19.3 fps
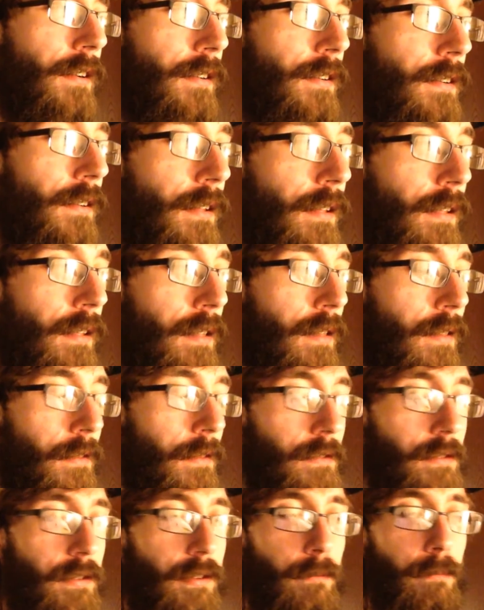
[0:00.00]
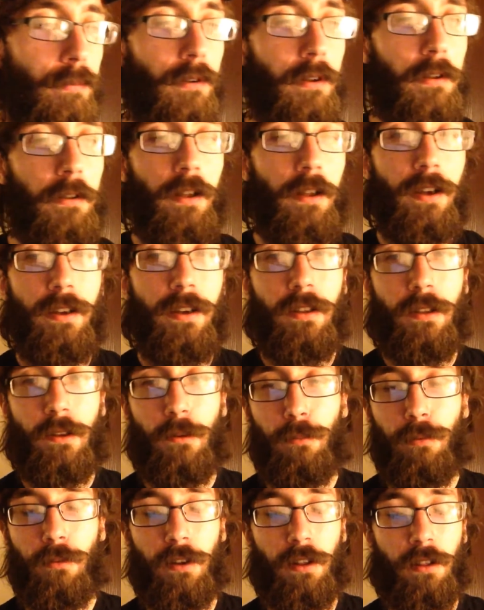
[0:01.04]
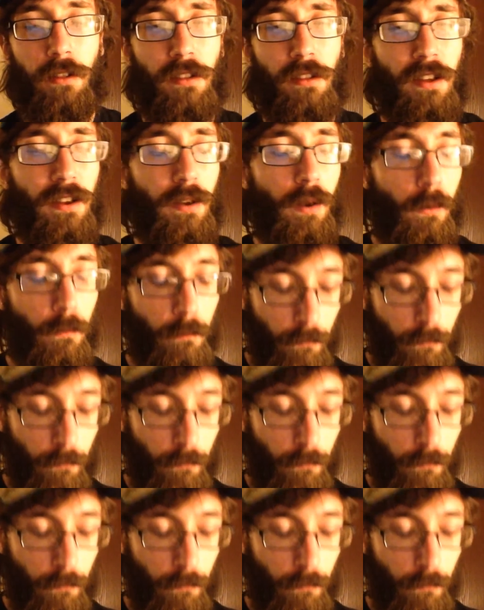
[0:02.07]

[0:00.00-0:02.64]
of, they're pretty light, they're pretty thin.